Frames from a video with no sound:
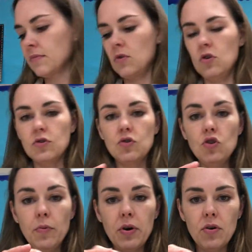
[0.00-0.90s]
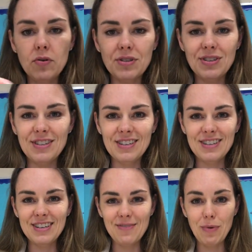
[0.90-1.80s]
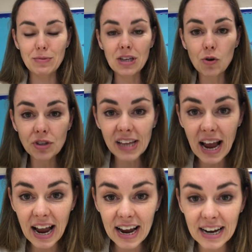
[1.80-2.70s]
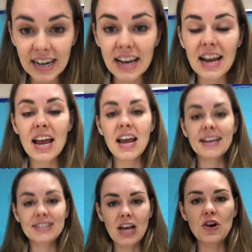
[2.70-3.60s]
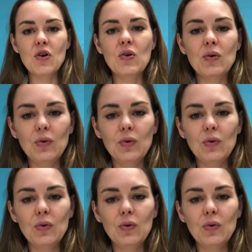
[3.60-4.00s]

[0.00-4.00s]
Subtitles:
los números. Vamos a contar. 0,